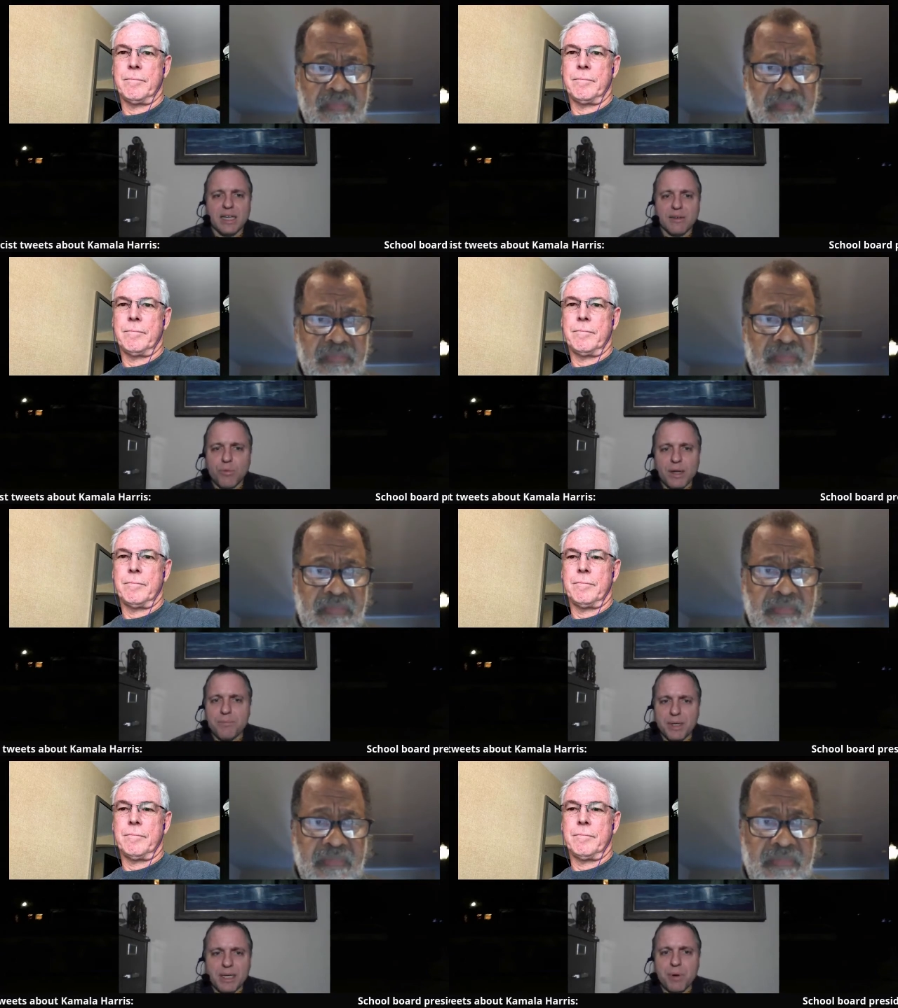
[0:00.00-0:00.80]
Speaker 1: when a
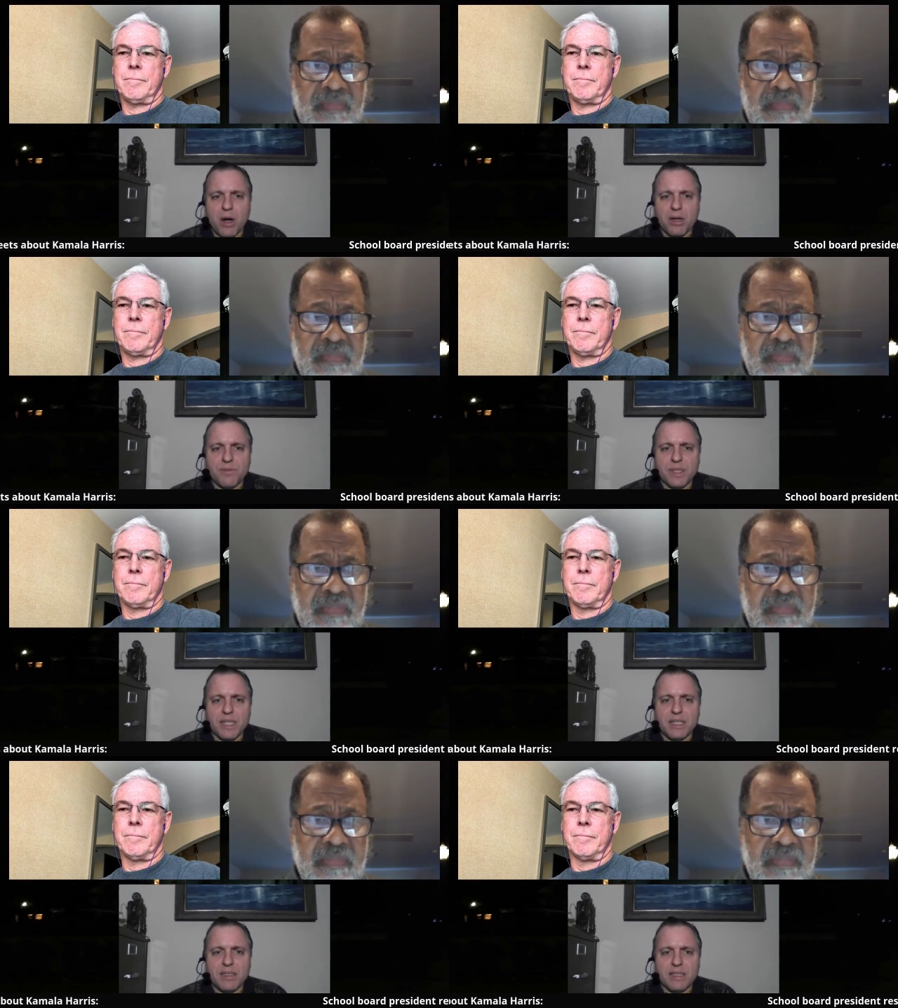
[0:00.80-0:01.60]
big part of
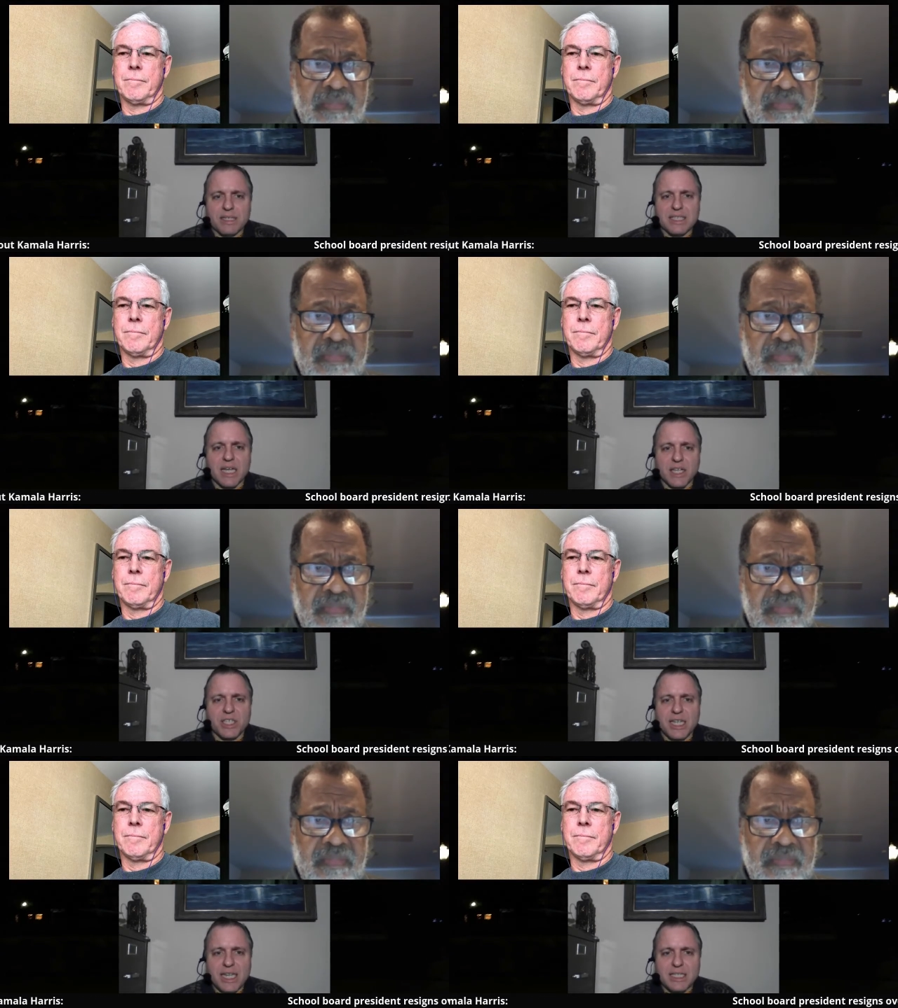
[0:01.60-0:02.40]
the
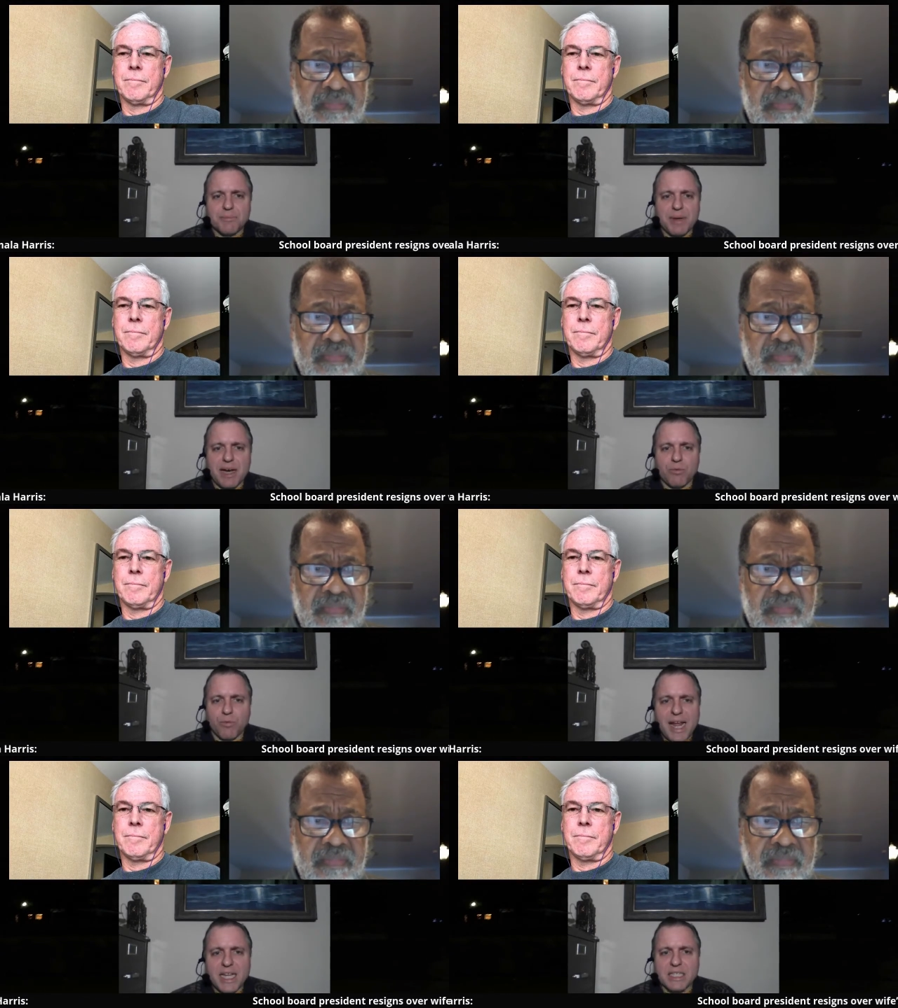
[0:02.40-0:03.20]
discussion is about
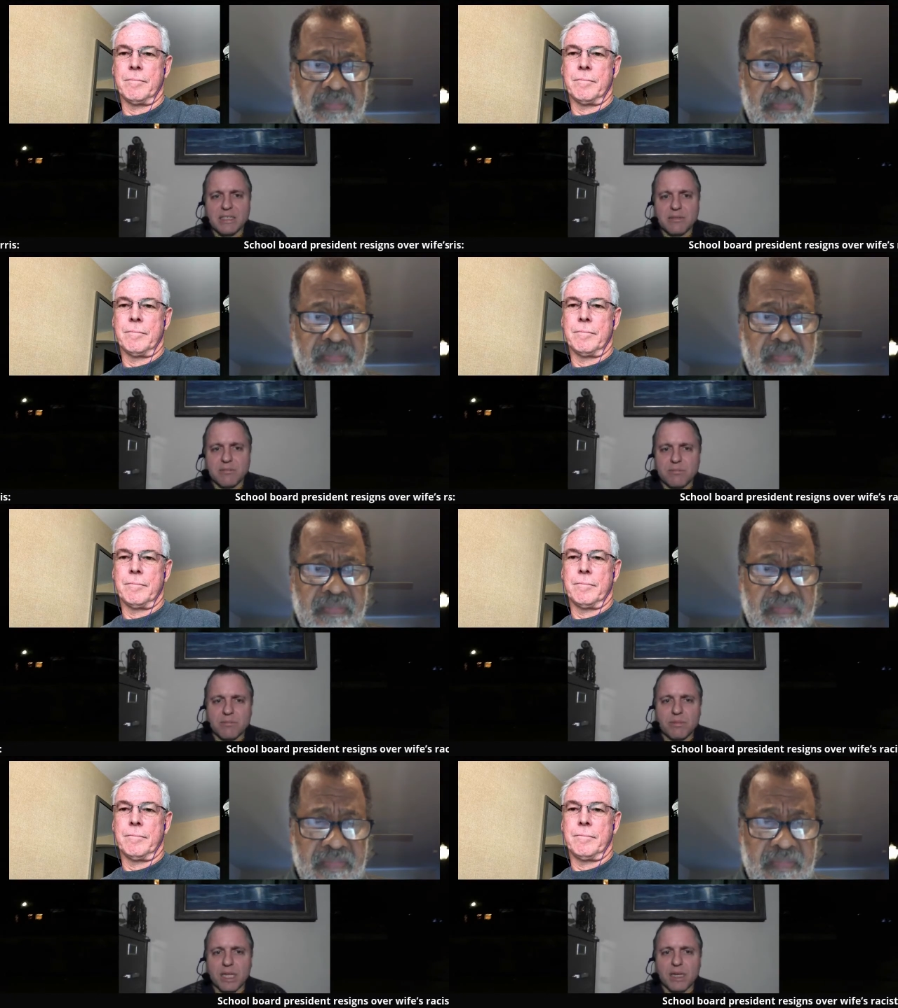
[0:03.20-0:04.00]
race
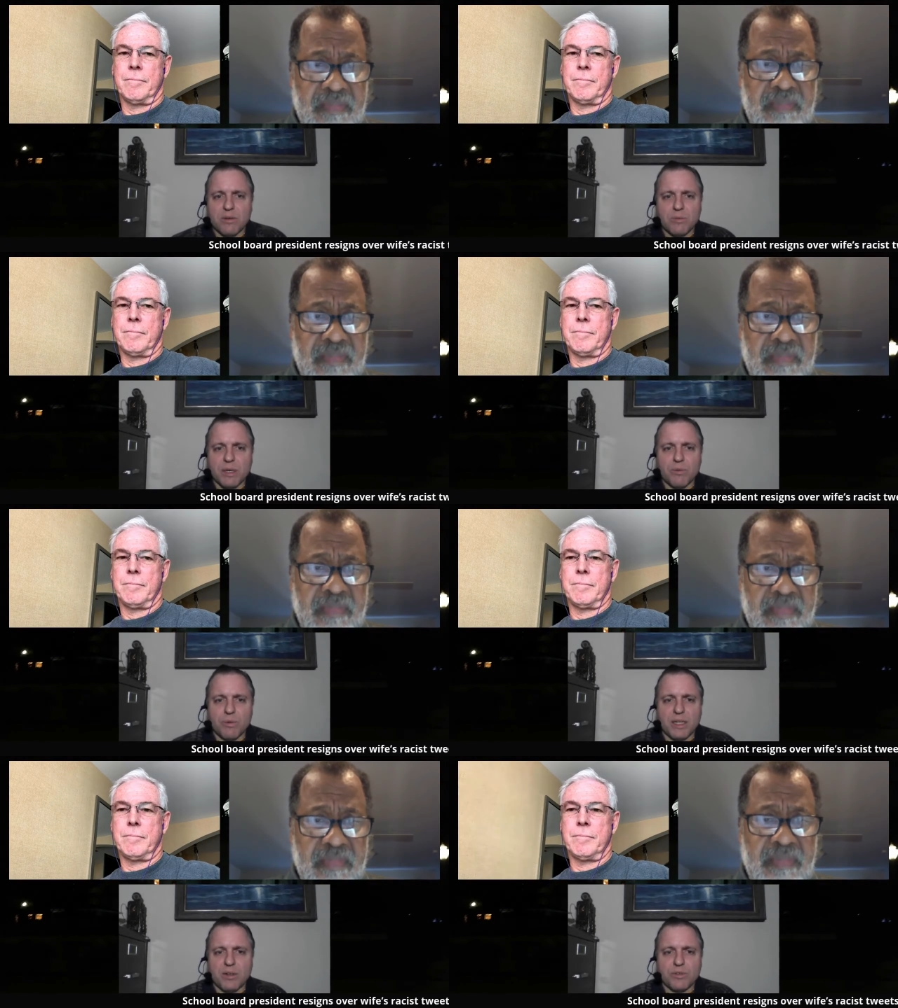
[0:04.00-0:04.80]
you know
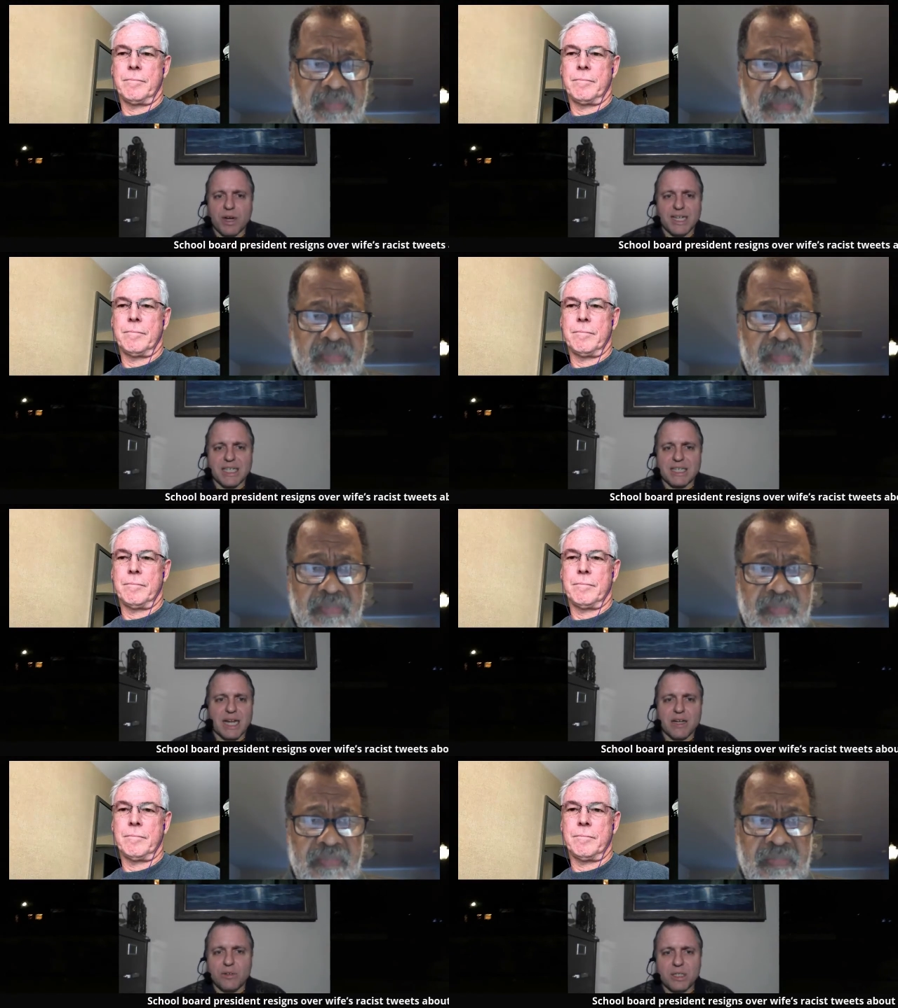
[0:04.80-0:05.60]
when they're trying to
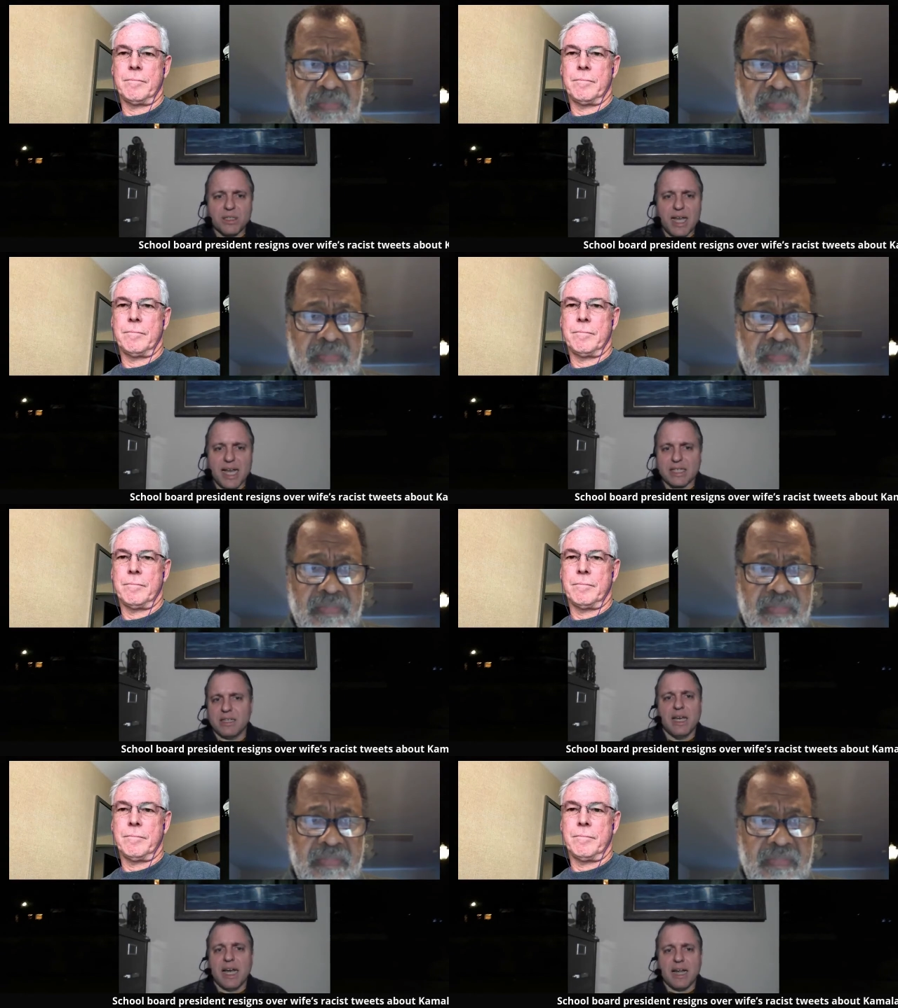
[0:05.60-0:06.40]
decide who to elect
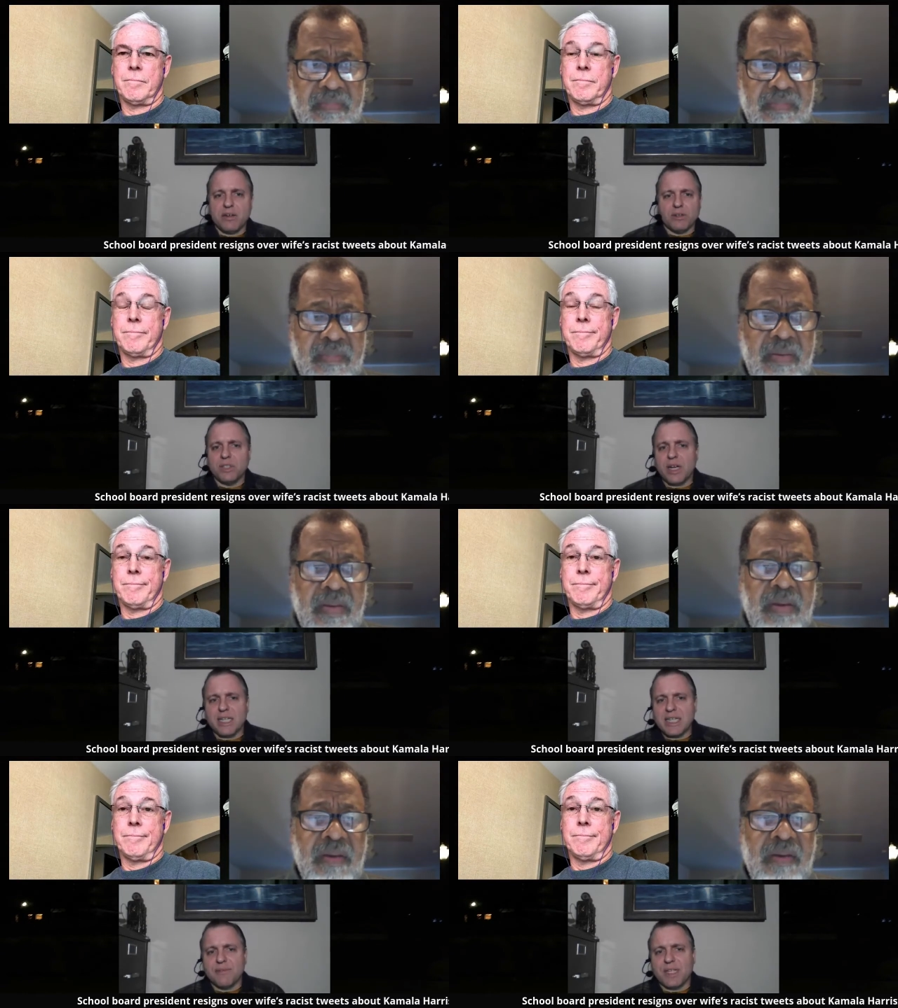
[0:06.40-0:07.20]
i don't know do you
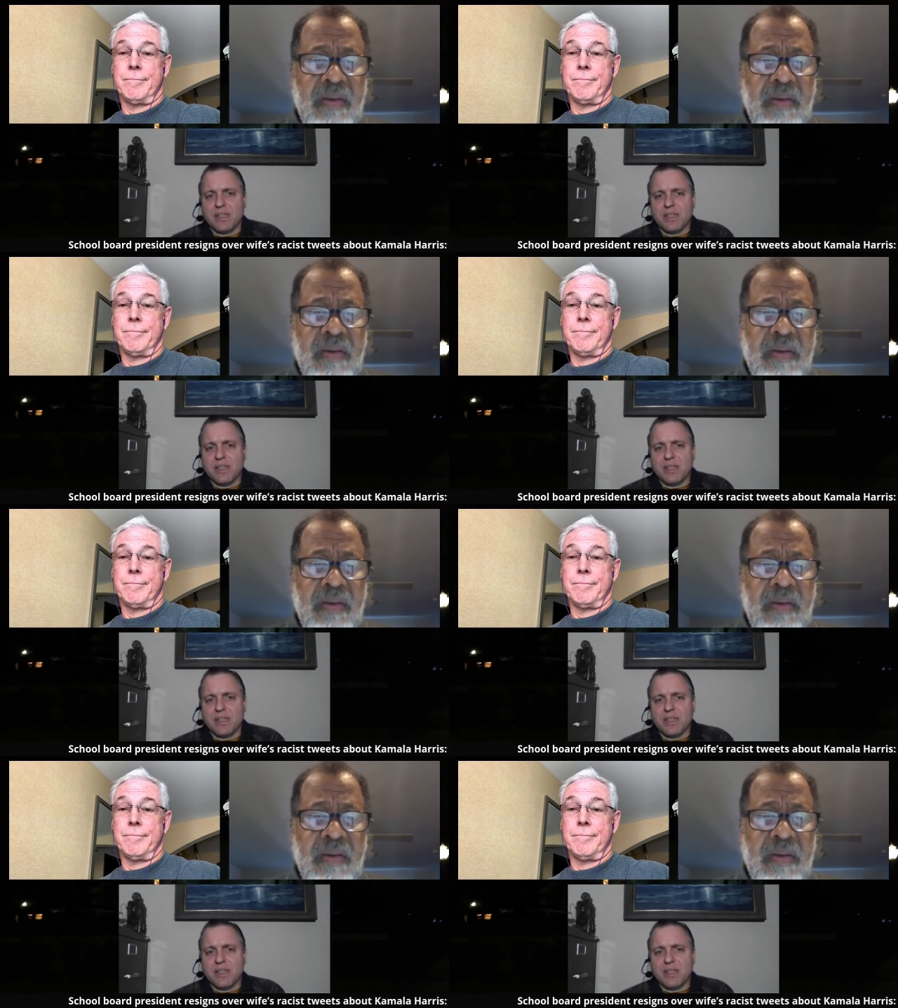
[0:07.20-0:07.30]
guys have any